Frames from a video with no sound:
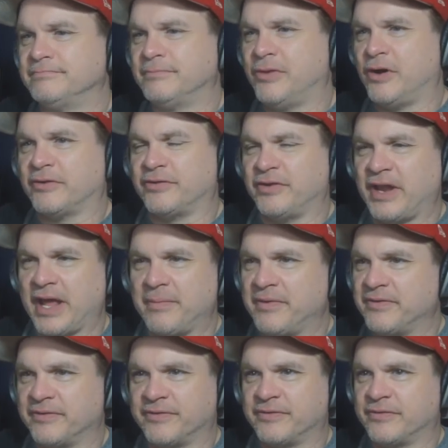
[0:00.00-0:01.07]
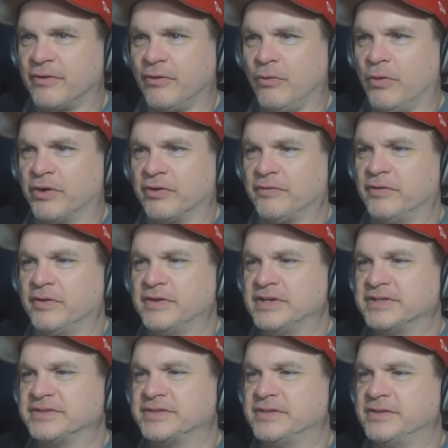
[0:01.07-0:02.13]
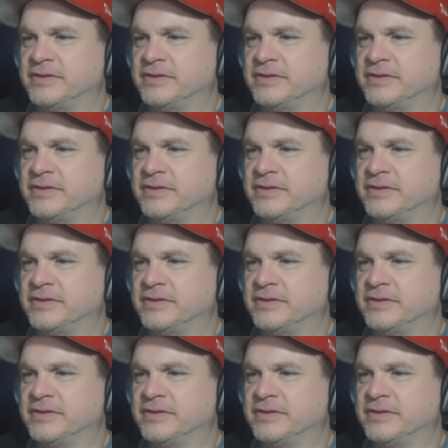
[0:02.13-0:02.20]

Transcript: Park Seo-dam is so wonderful in this.